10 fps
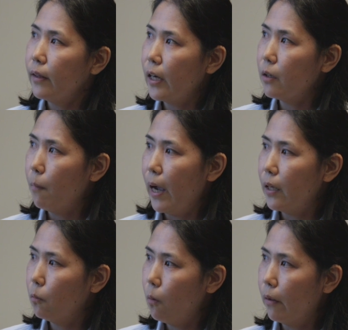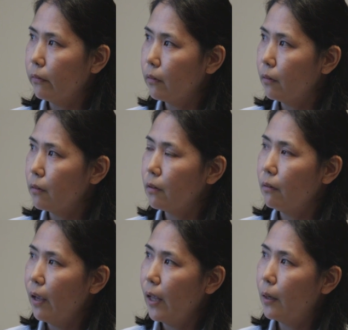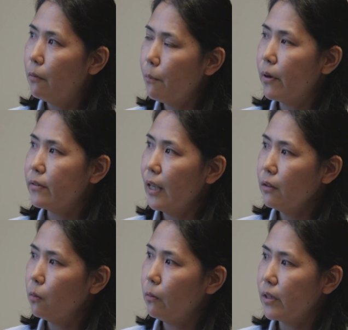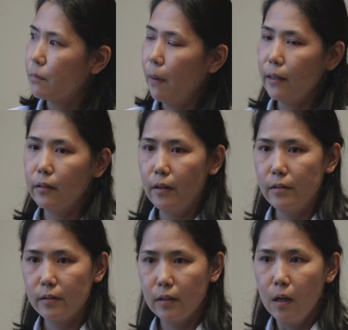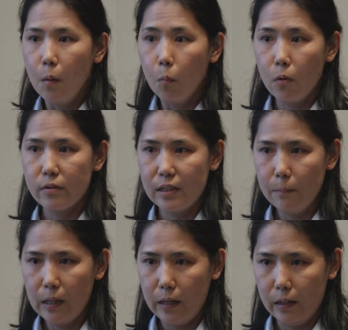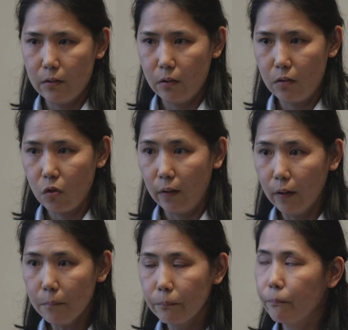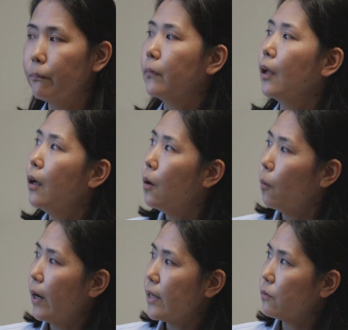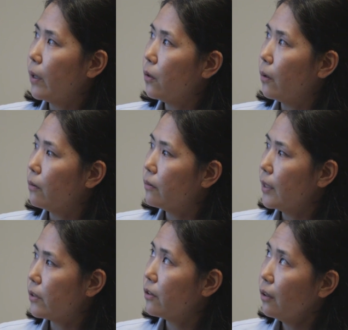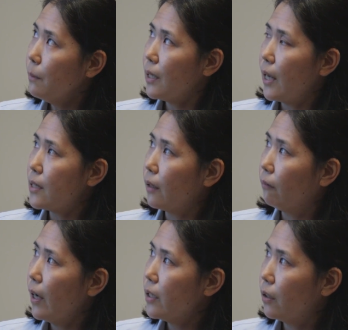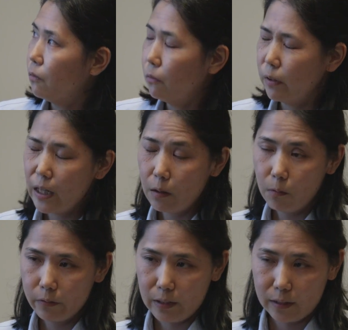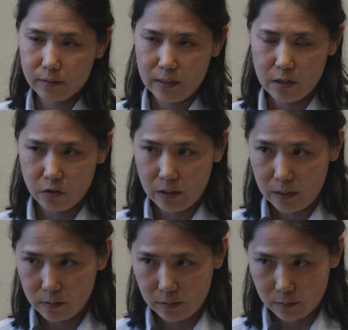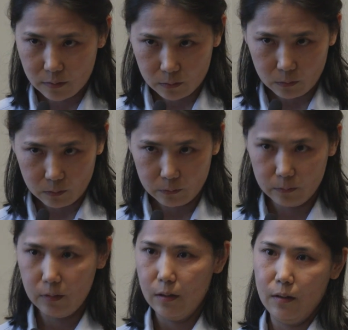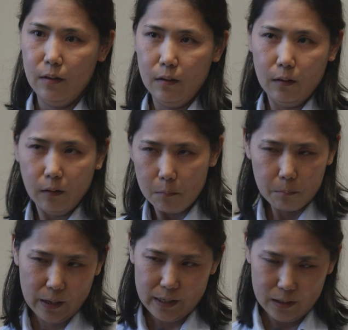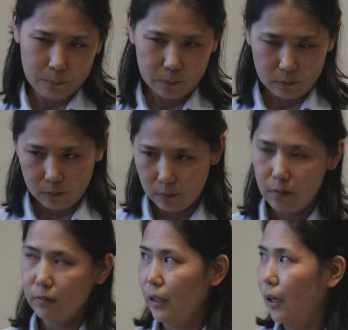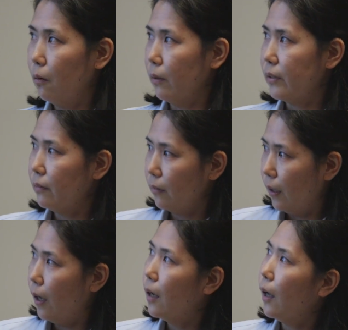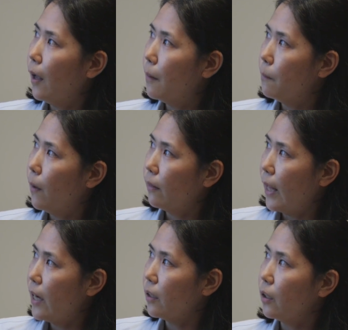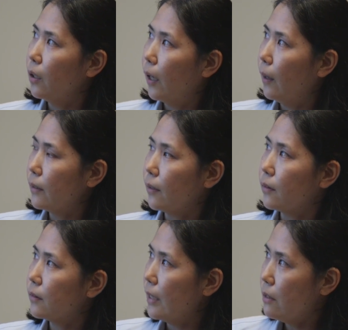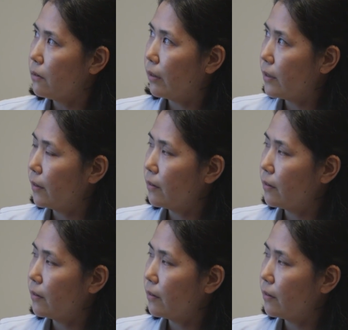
then you might want to uh, represent all these patterns more similarly to each other. Whereas when you're discriminating, right, you really want to accentuate this sort of pineapple odor or whatever. Um, and then uh, as a sensory